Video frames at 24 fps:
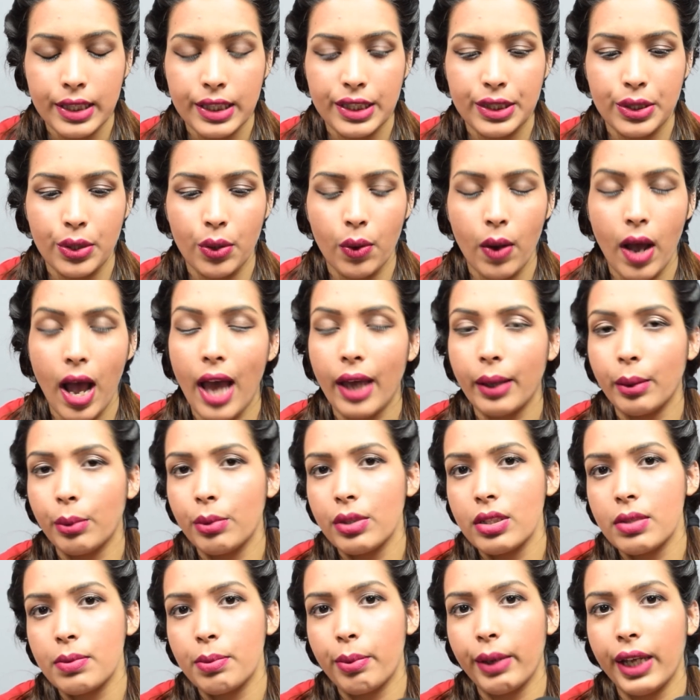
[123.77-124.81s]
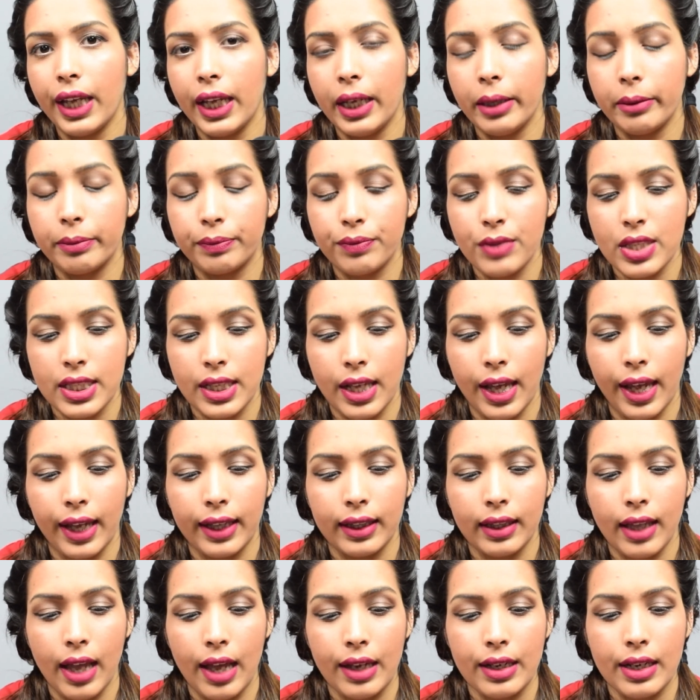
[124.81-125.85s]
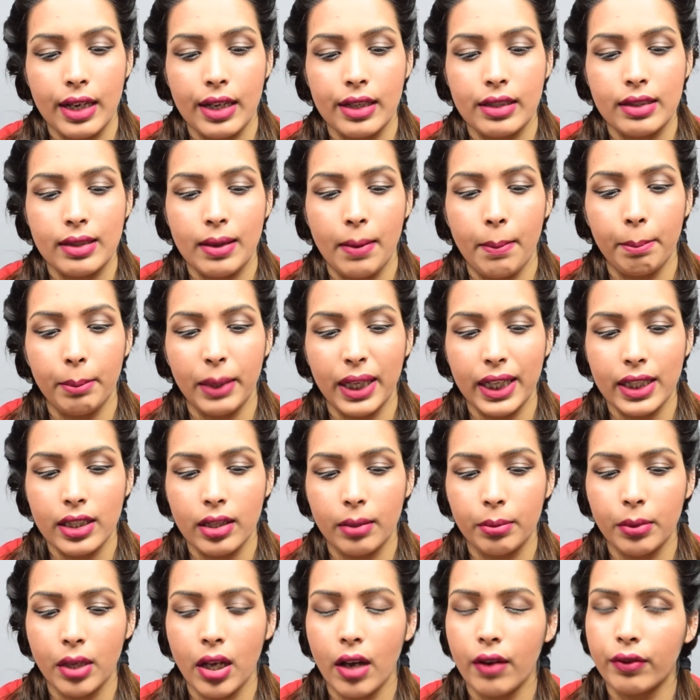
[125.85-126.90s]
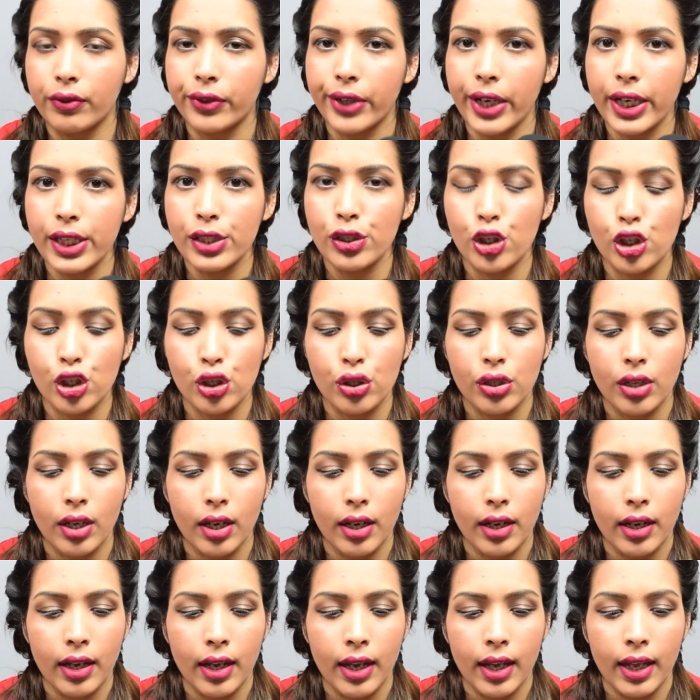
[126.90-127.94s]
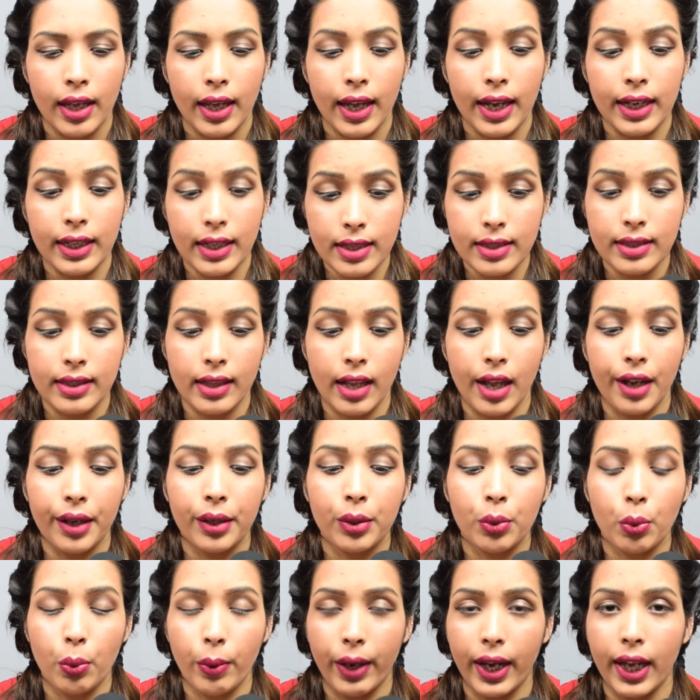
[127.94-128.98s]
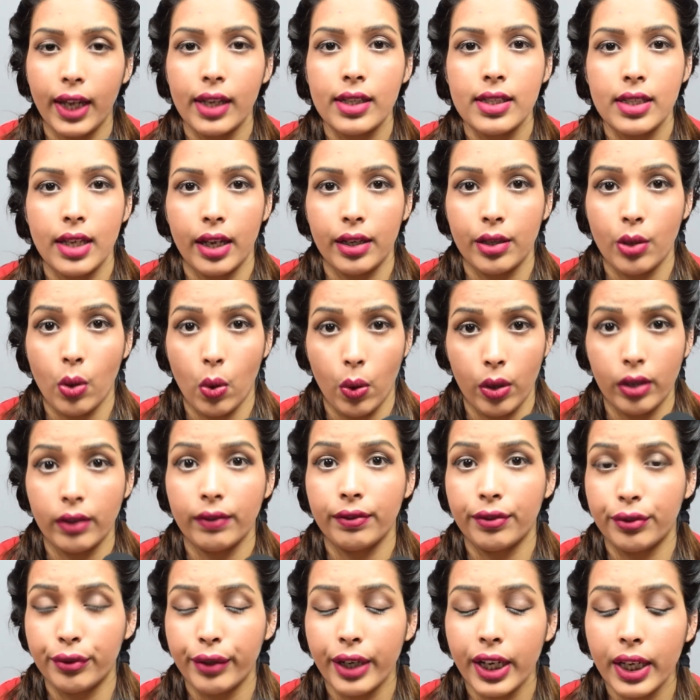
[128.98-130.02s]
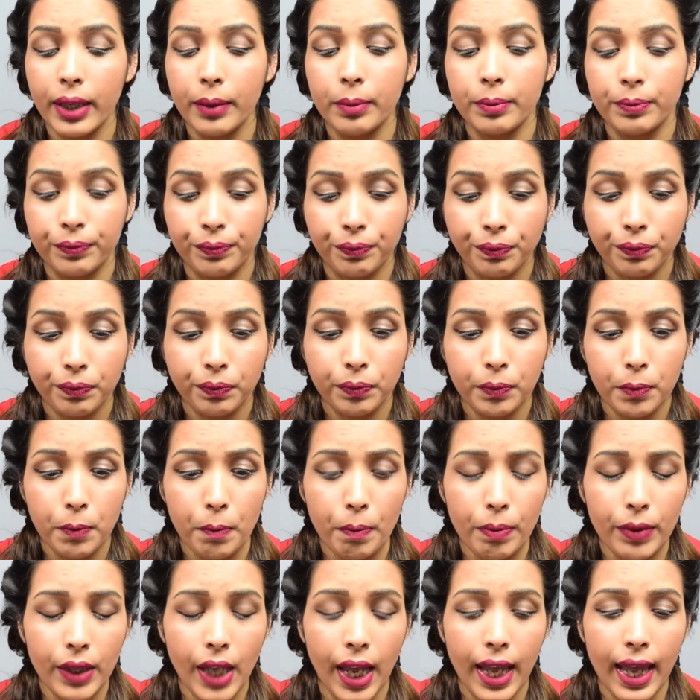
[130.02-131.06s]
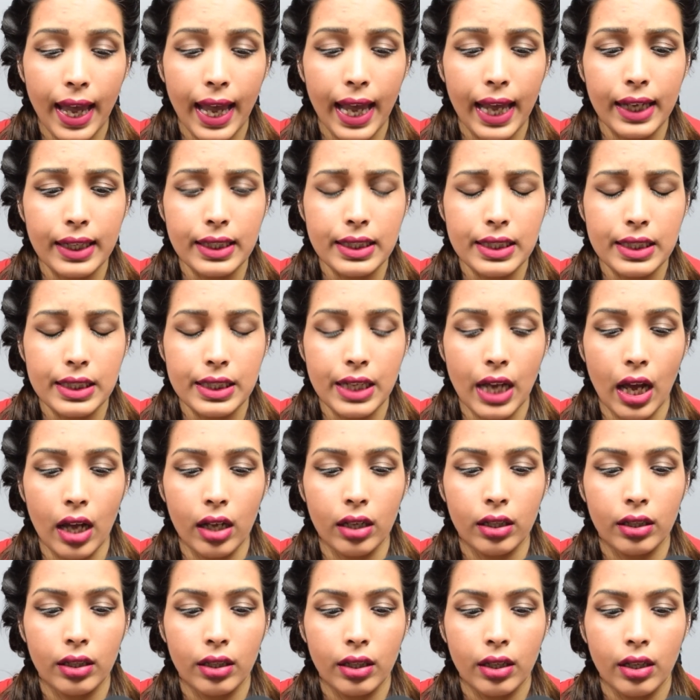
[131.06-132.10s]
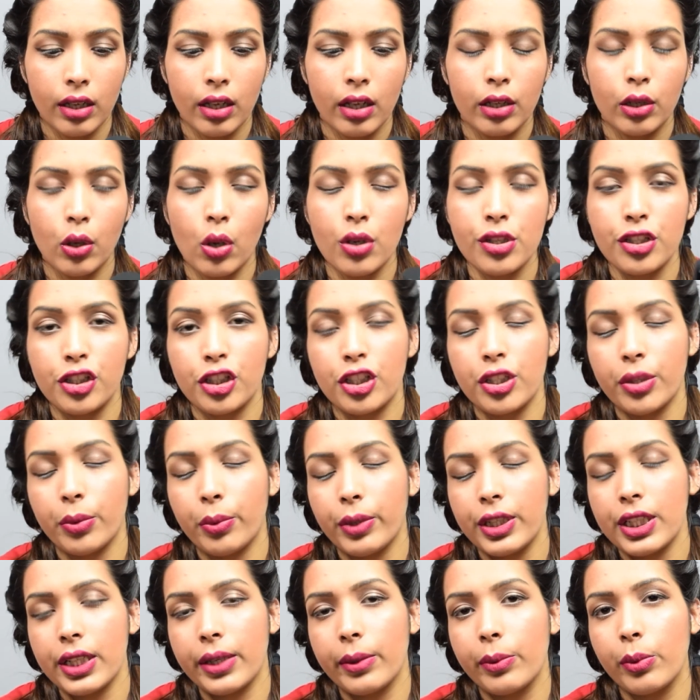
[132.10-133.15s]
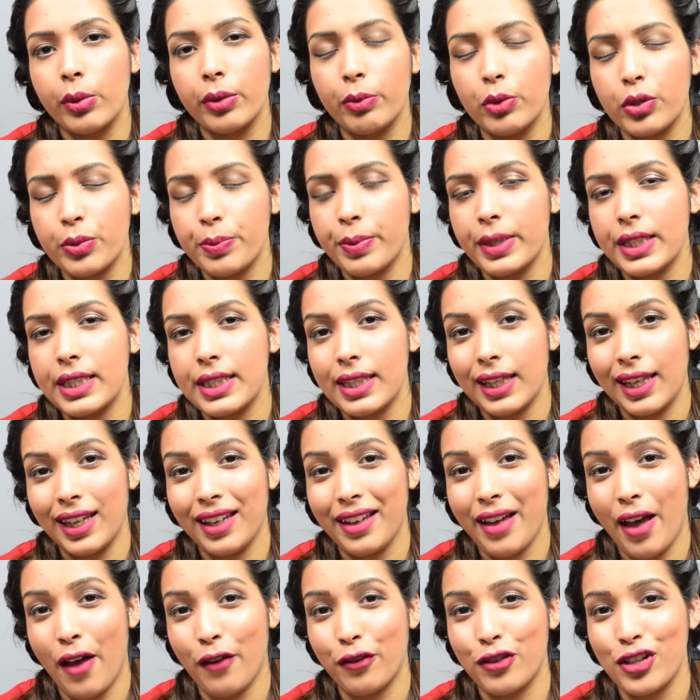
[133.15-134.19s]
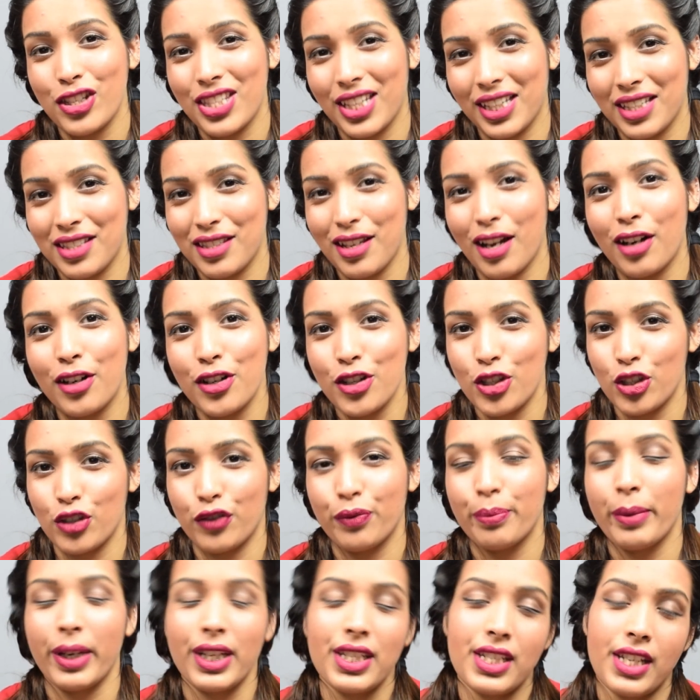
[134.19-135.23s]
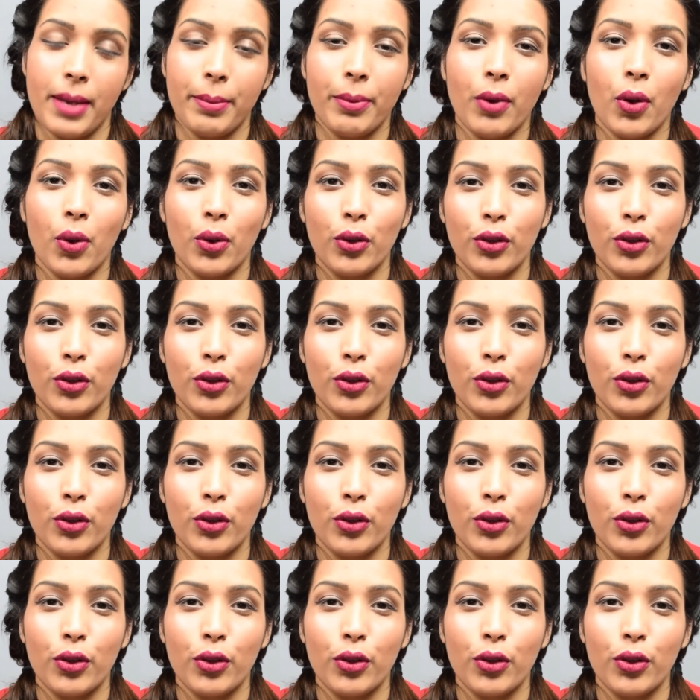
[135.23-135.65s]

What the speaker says: So I would be saying that it's medium coverage. It is lightweight and oil-free, and longevity we would be seeing after 6 hours of my demo.